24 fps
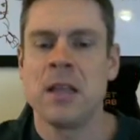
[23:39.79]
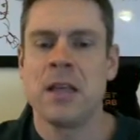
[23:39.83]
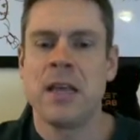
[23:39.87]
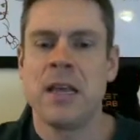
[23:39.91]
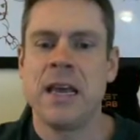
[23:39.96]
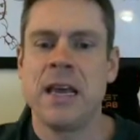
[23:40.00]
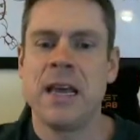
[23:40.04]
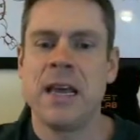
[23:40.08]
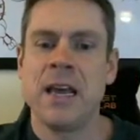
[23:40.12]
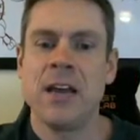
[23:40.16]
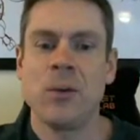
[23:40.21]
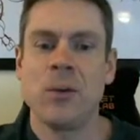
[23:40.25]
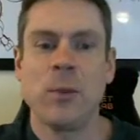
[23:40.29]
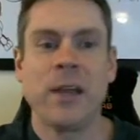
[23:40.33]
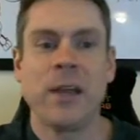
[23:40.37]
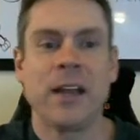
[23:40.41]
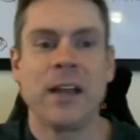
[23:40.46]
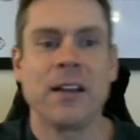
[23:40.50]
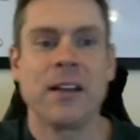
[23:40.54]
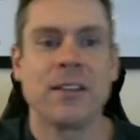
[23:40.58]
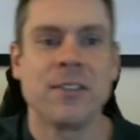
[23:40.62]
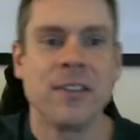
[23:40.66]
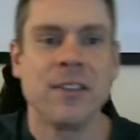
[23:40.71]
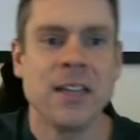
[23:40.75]
And we
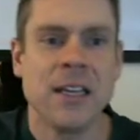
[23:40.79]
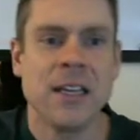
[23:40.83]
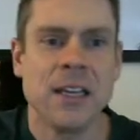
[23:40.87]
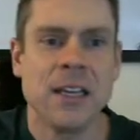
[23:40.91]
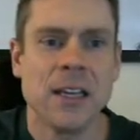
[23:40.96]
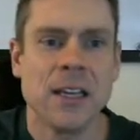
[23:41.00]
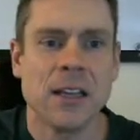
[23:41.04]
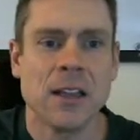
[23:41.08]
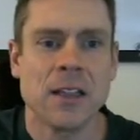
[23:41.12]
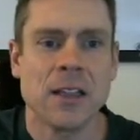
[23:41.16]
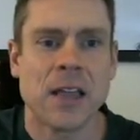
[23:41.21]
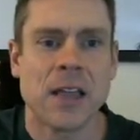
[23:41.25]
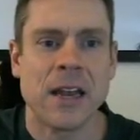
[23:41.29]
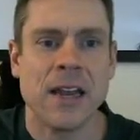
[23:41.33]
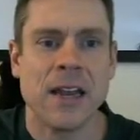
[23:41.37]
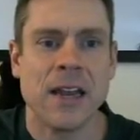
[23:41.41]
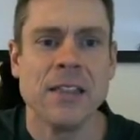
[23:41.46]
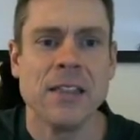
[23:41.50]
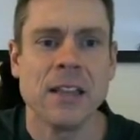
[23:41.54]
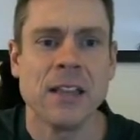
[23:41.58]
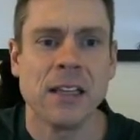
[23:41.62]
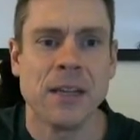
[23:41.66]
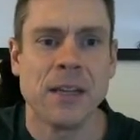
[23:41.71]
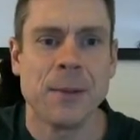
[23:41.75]
can see that in
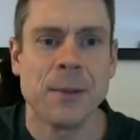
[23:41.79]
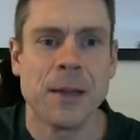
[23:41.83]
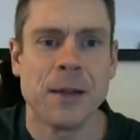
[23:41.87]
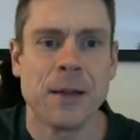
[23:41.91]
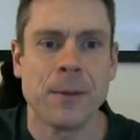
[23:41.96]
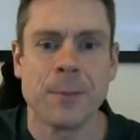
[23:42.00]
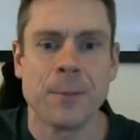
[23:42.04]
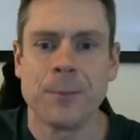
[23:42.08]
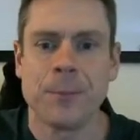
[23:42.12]
the limit,